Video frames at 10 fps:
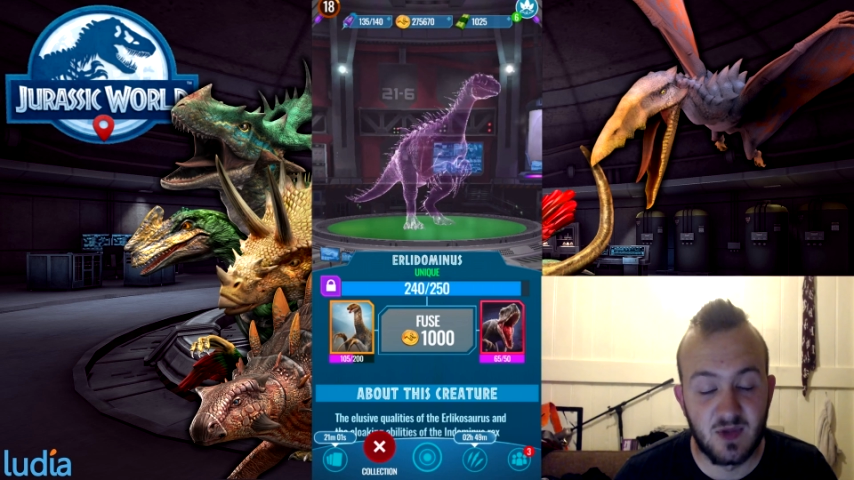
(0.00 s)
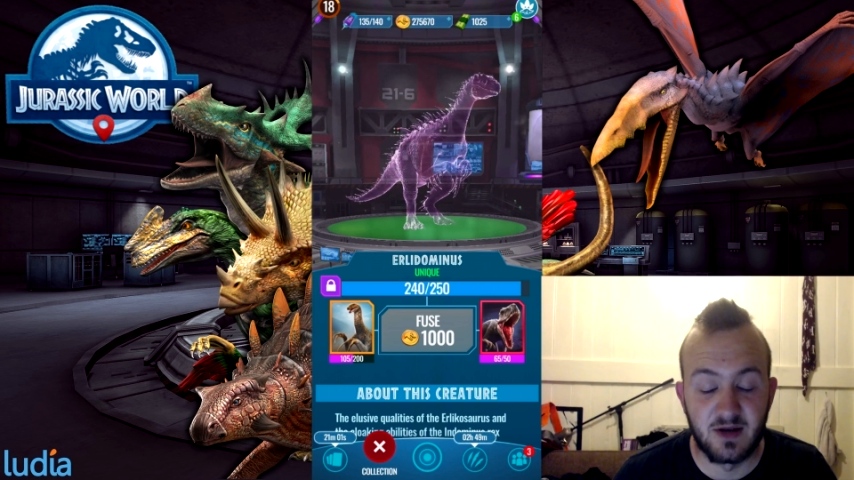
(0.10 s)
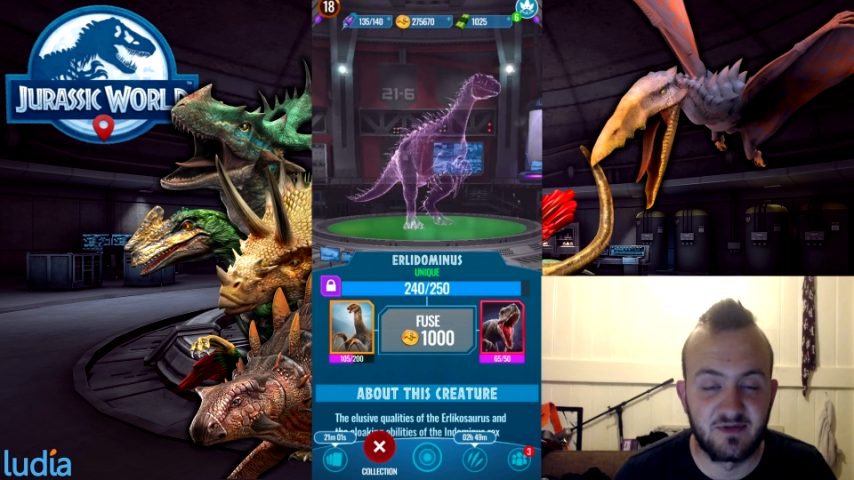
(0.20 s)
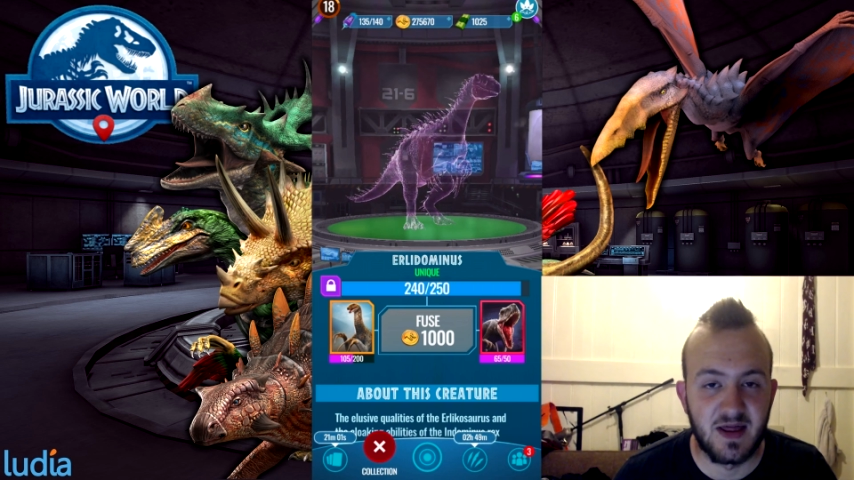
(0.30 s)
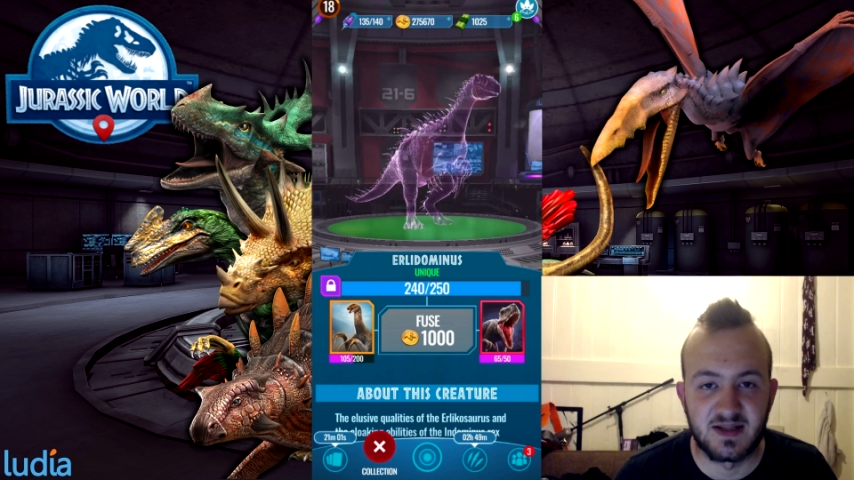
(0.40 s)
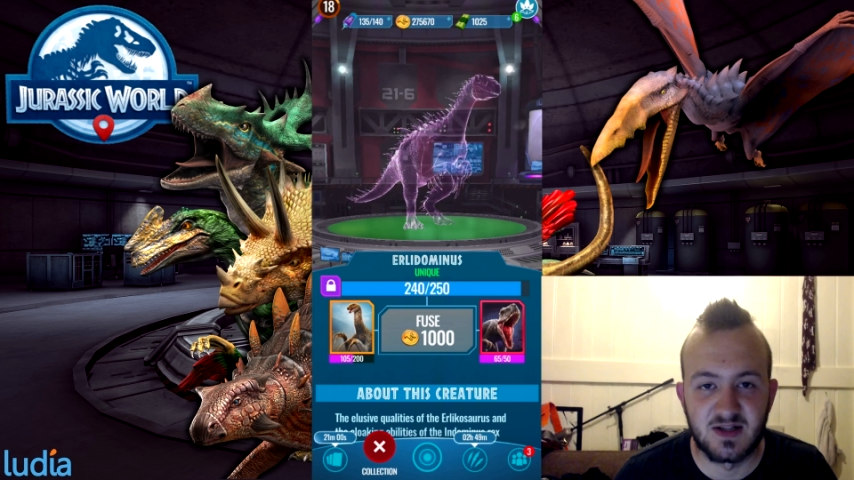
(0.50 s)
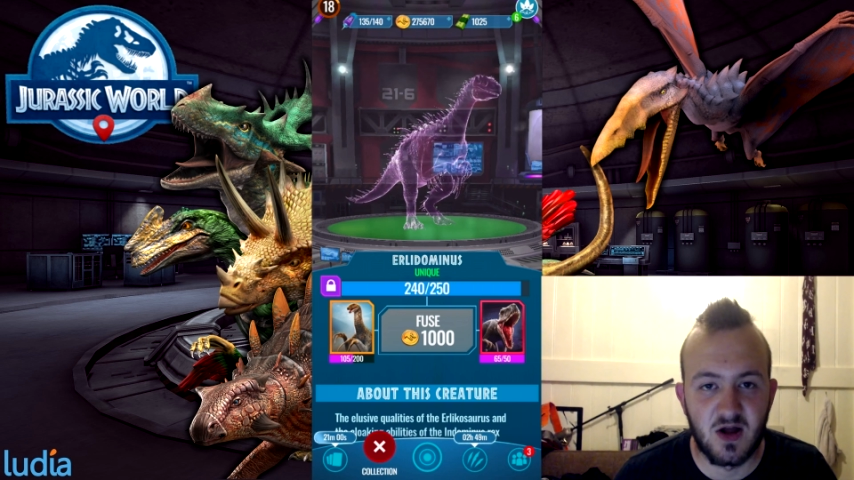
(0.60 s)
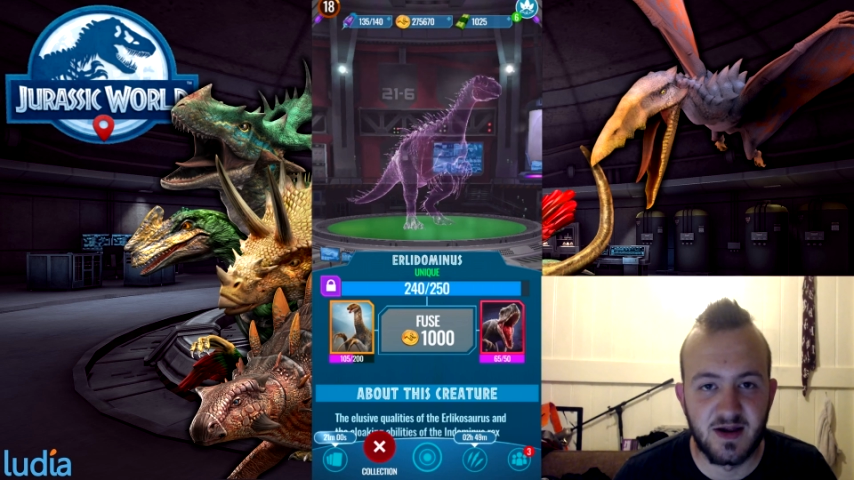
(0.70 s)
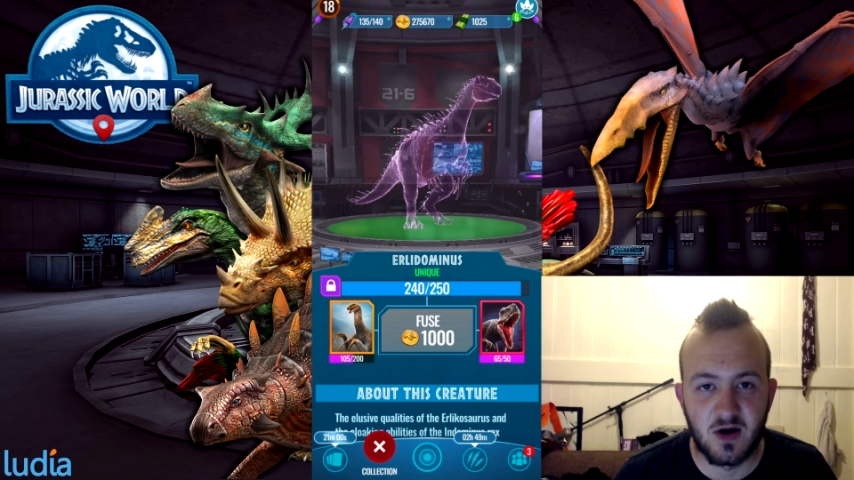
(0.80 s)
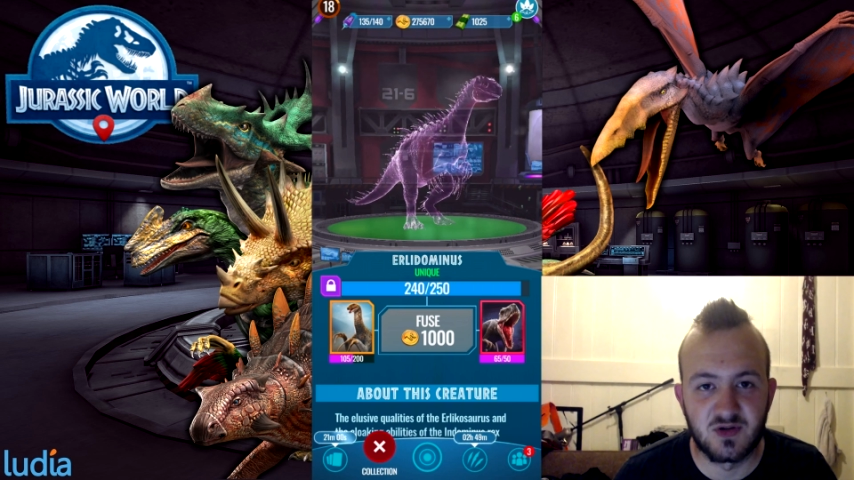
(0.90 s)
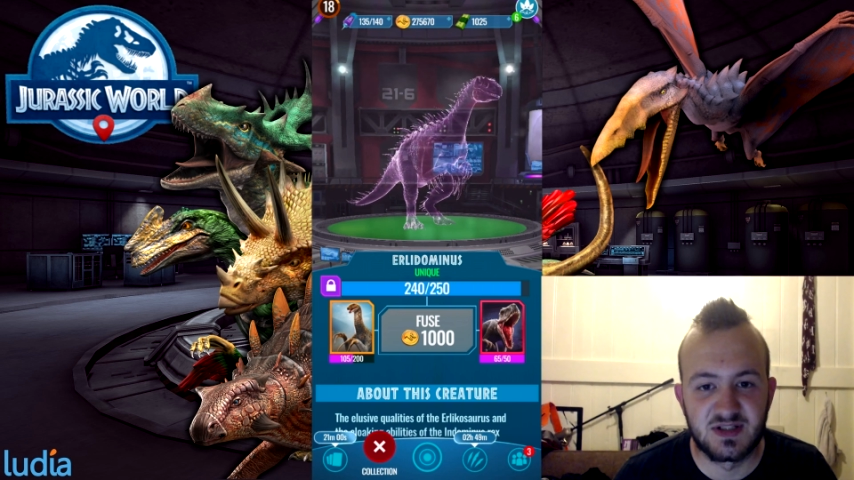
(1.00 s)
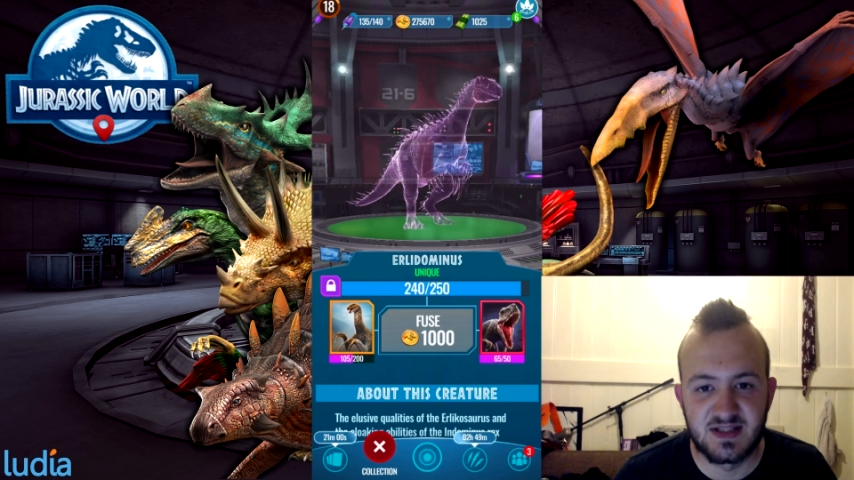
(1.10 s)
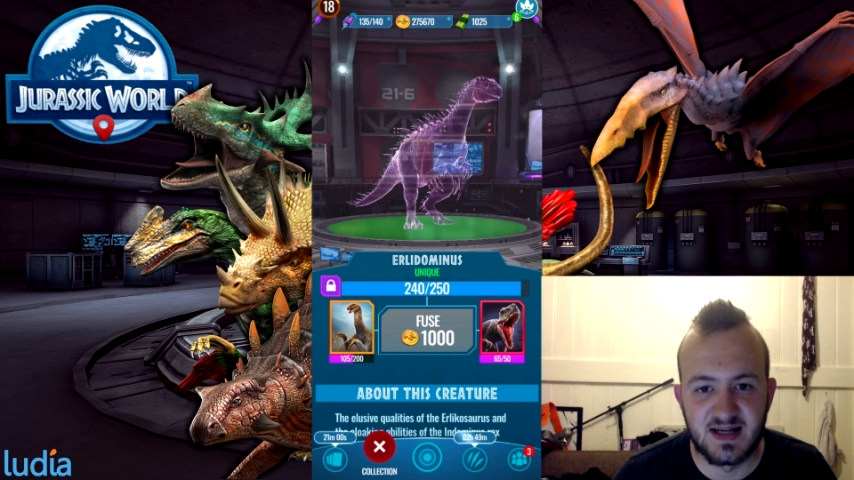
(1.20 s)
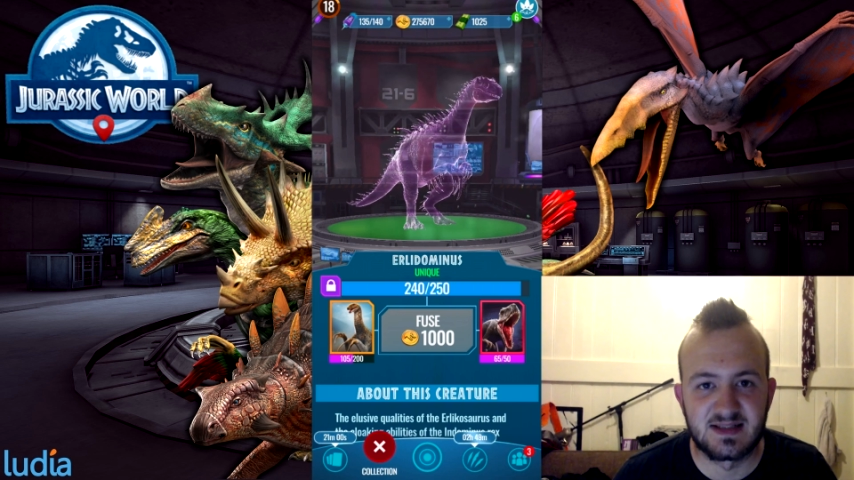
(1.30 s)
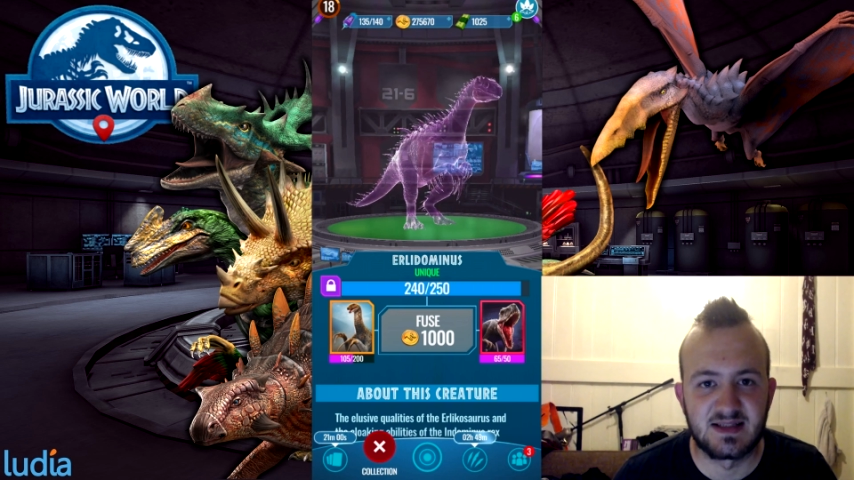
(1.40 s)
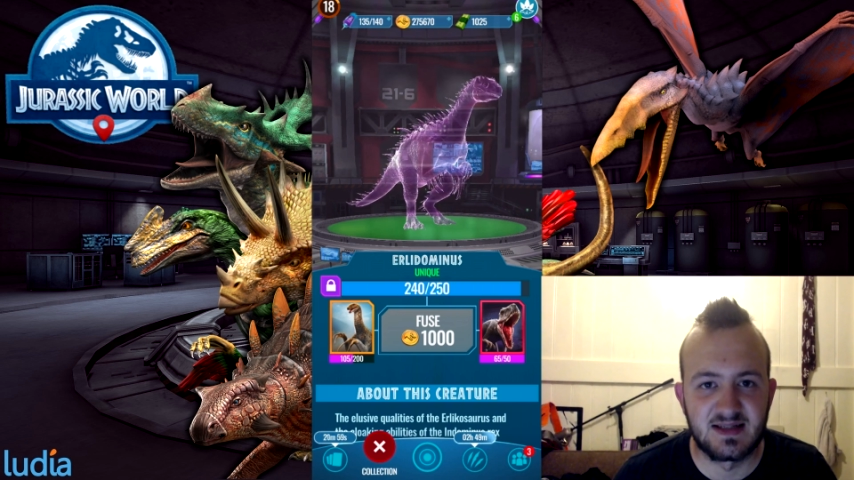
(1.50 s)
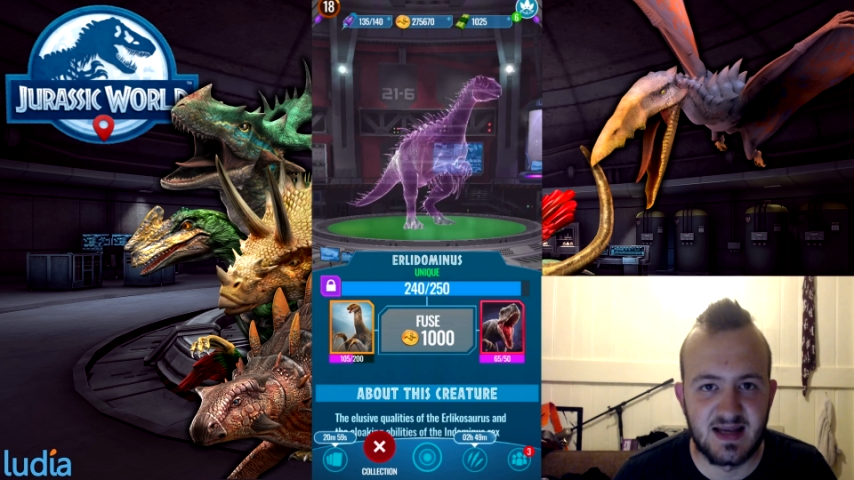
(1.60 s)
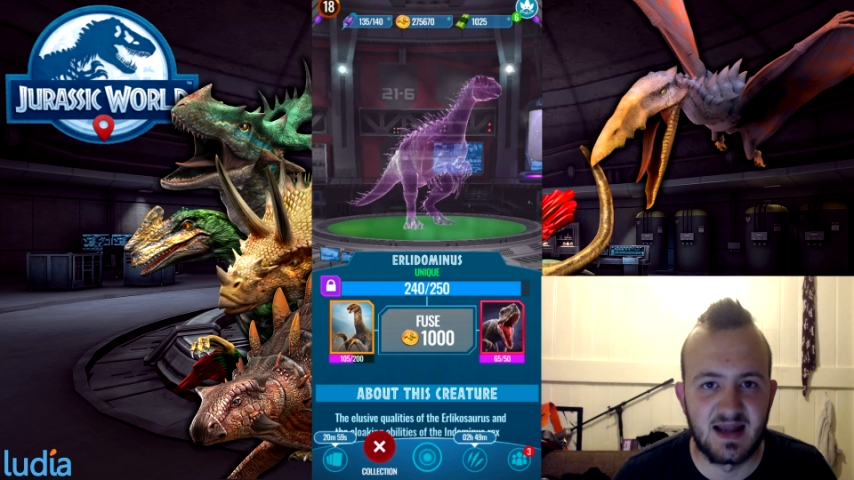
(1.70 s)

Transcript: well, in fact that's a lie, I got 6